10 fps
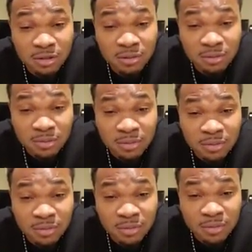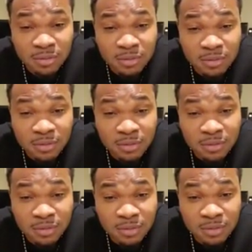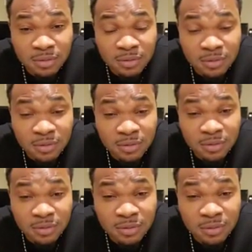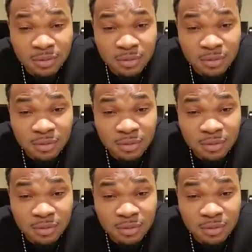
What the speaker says: [no speech]